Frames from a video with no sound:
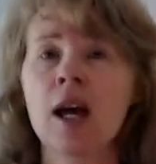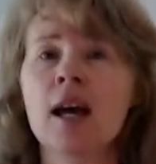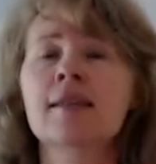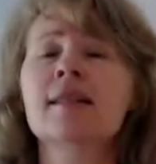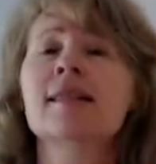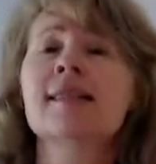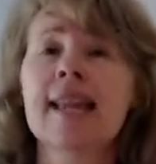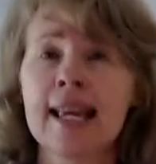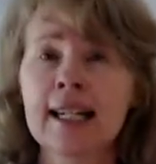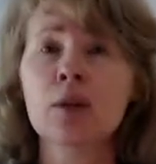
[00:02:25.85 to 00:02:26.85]
The
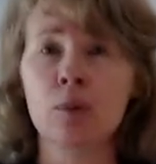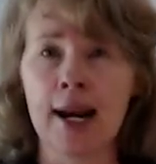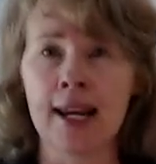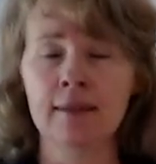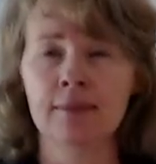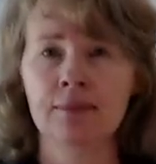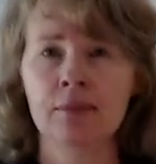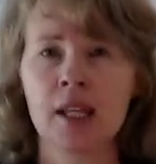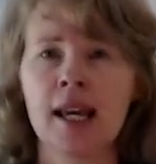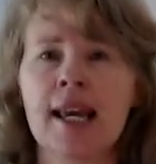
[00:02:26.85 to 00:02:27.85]
stated rate
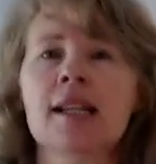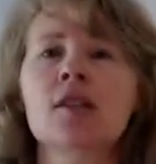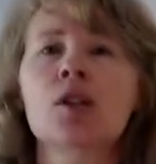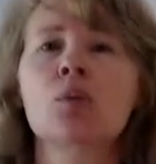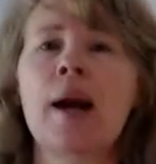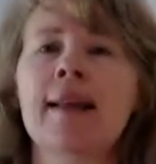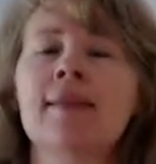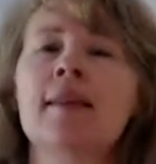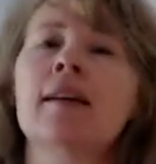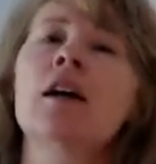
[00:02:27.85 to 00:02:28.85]
is the rate that
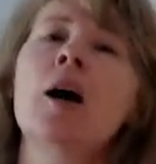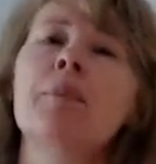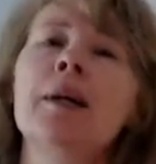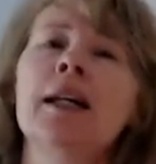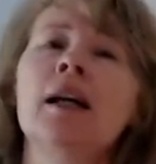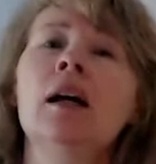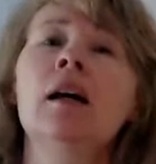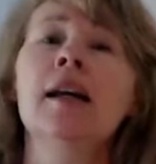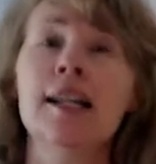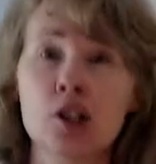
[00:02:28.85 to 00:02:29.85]
the company,
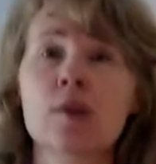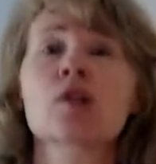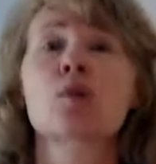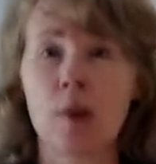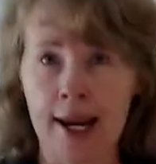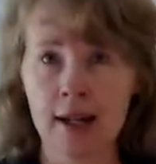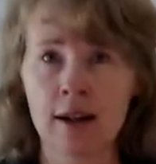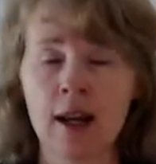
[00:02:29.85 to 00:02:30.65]
interest rate,